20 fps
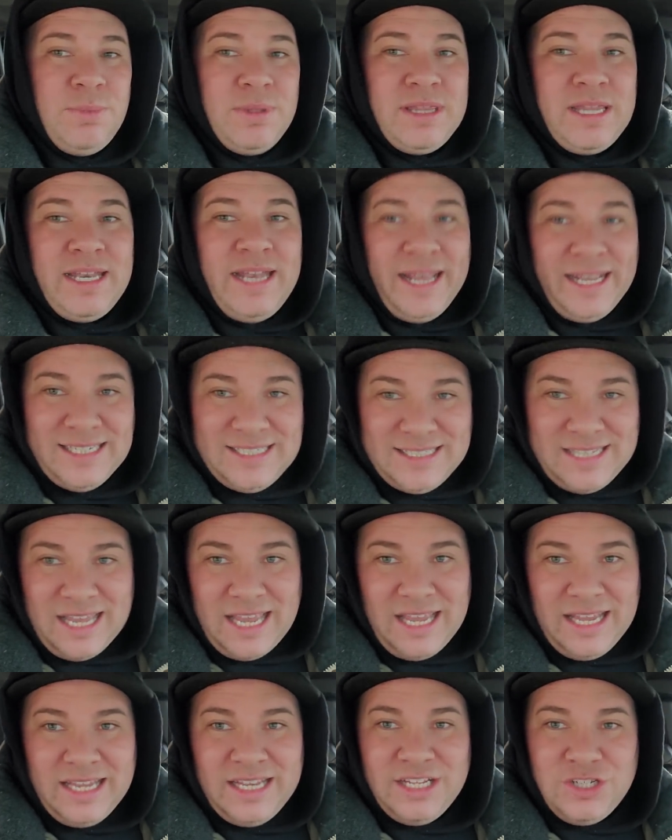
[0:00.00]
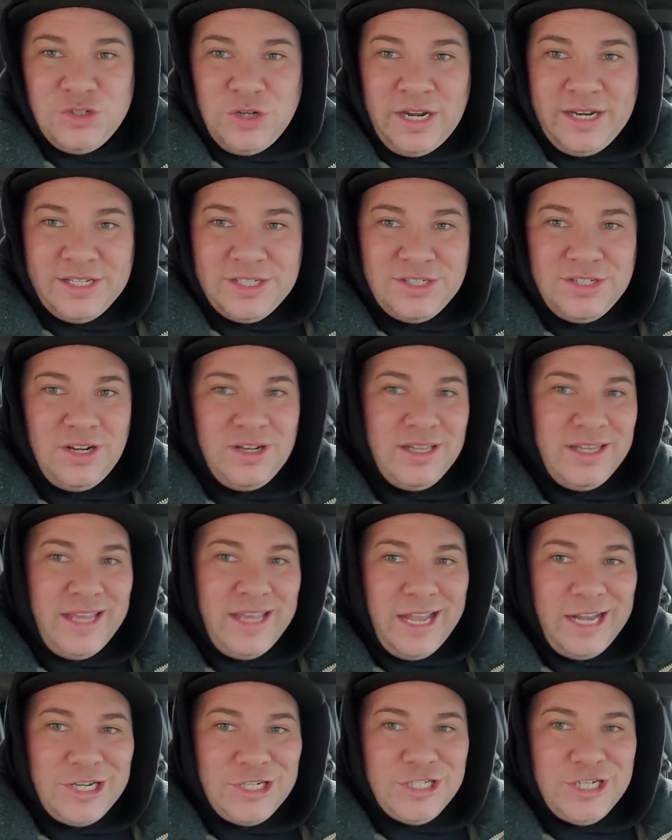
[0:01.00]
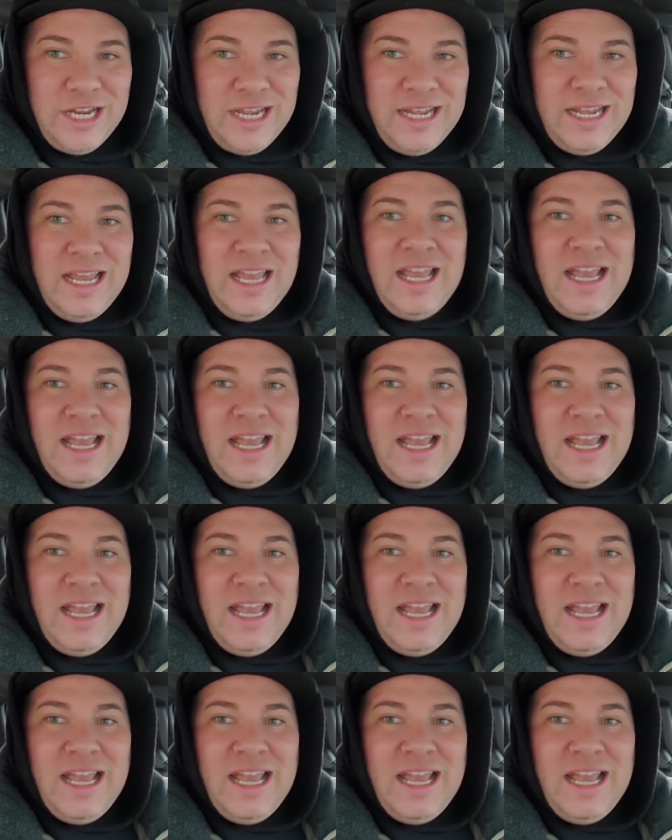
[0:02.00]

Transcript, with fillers: but the next day he tried to start the X J